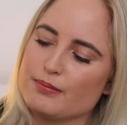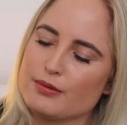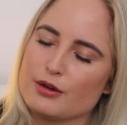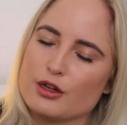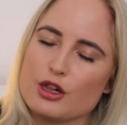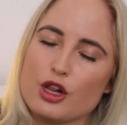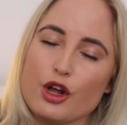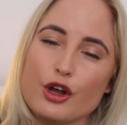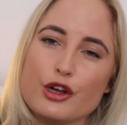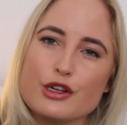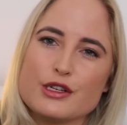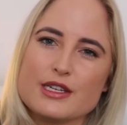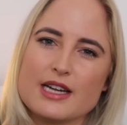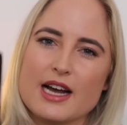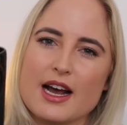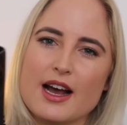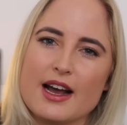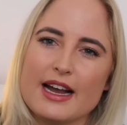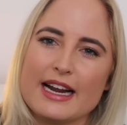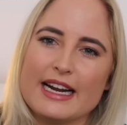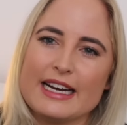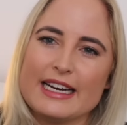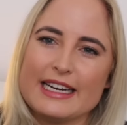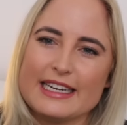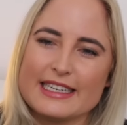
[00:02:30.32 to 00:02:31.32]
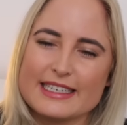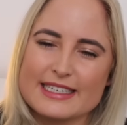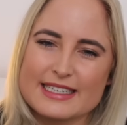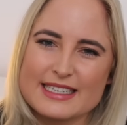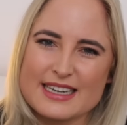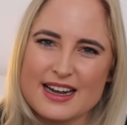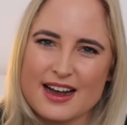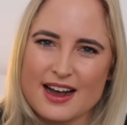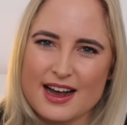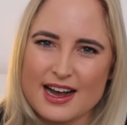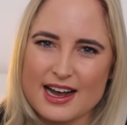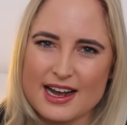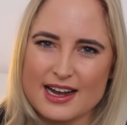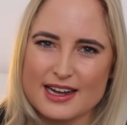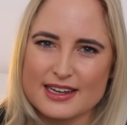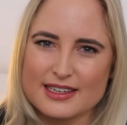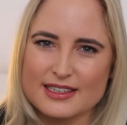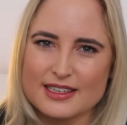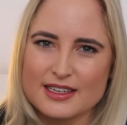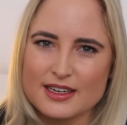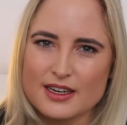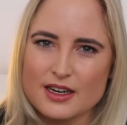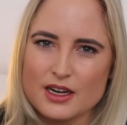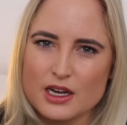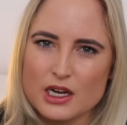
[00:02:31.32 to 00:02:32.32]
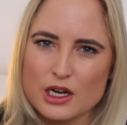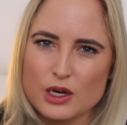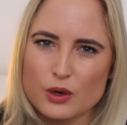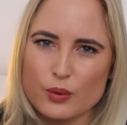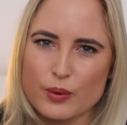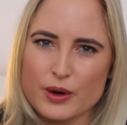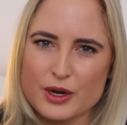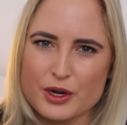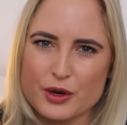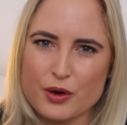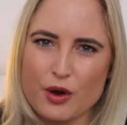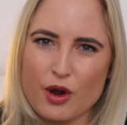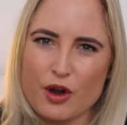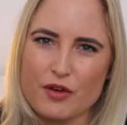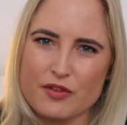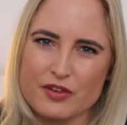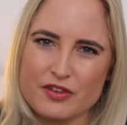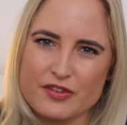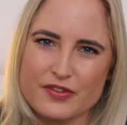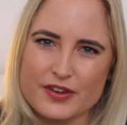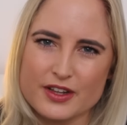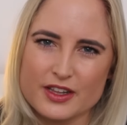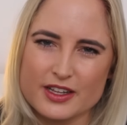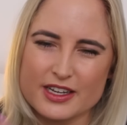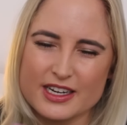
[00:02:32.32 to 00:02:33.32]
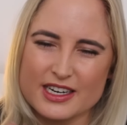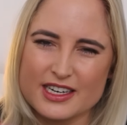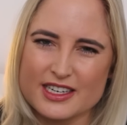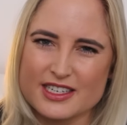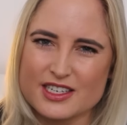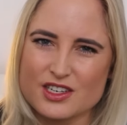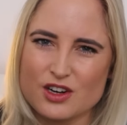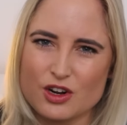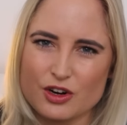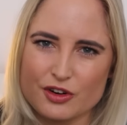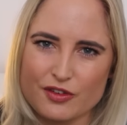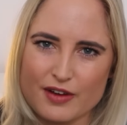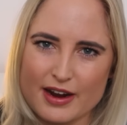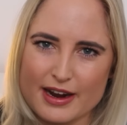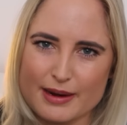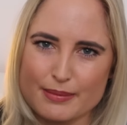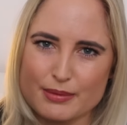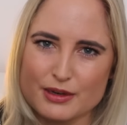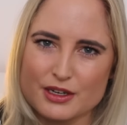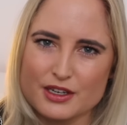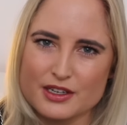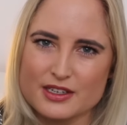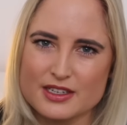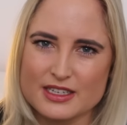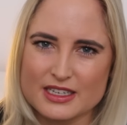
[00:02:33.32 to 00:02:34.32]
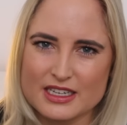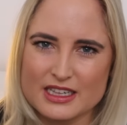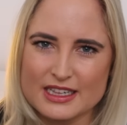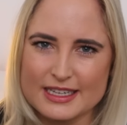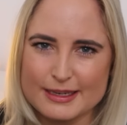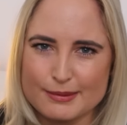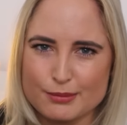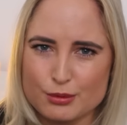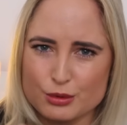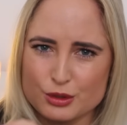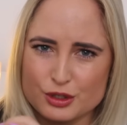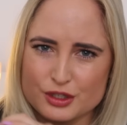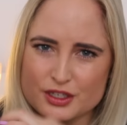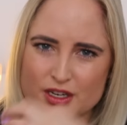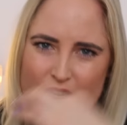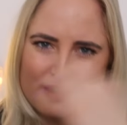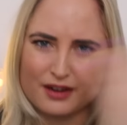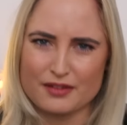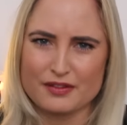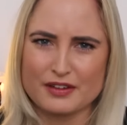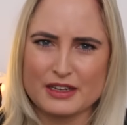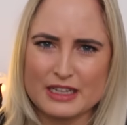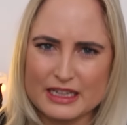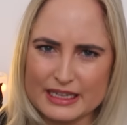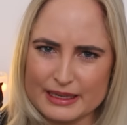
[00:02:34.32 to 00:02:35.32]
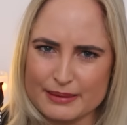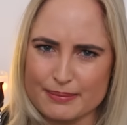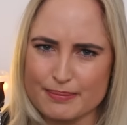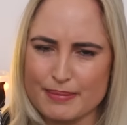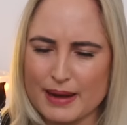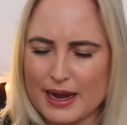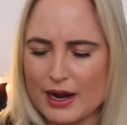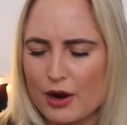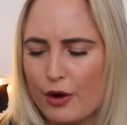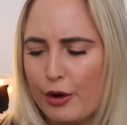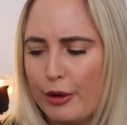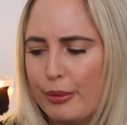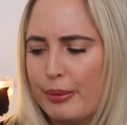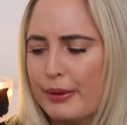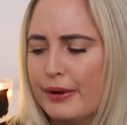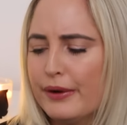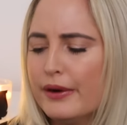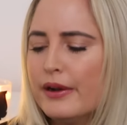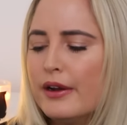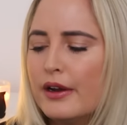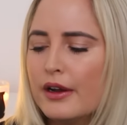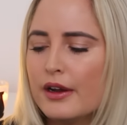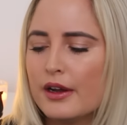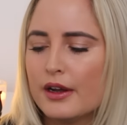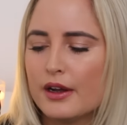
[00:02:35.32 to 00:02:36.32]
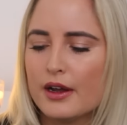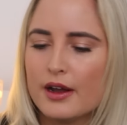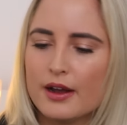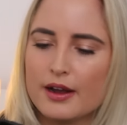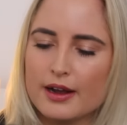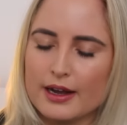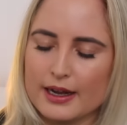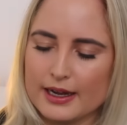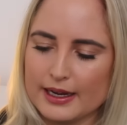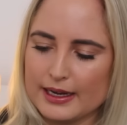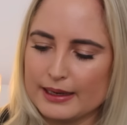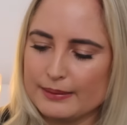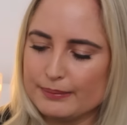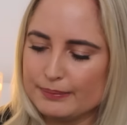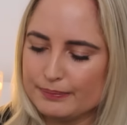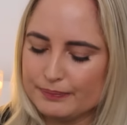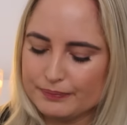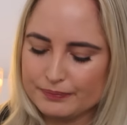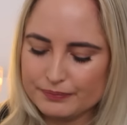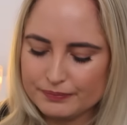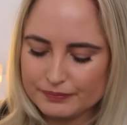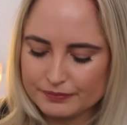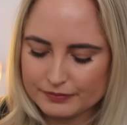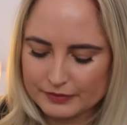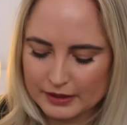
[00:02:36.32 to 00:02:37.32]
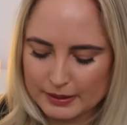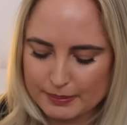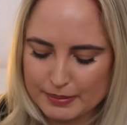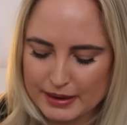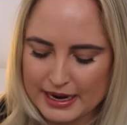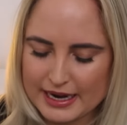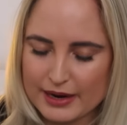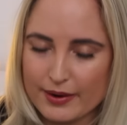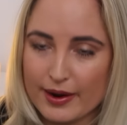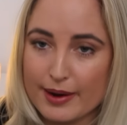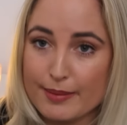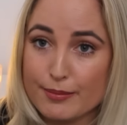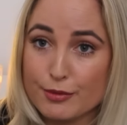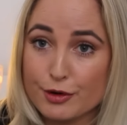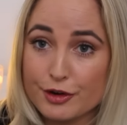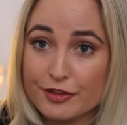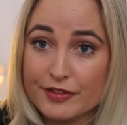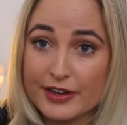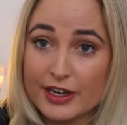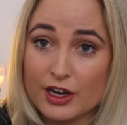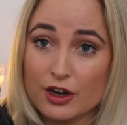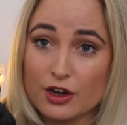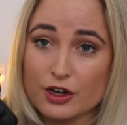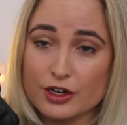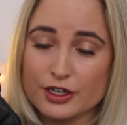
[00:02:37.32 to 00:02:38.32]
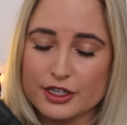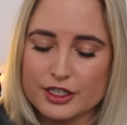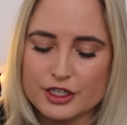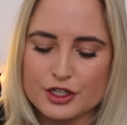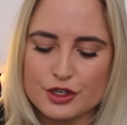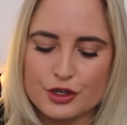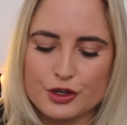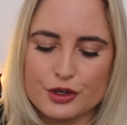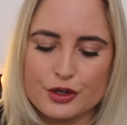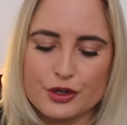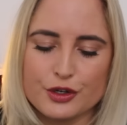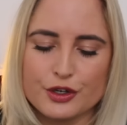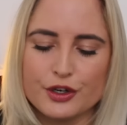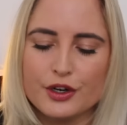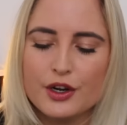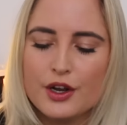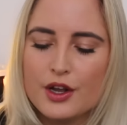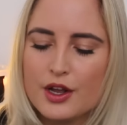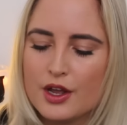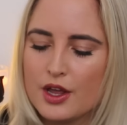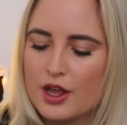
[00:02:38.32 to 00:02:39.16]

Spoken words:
closer, it is hard when you overfill it, and it's not great because the clip will just kind of clip back open. But anyway, moving on to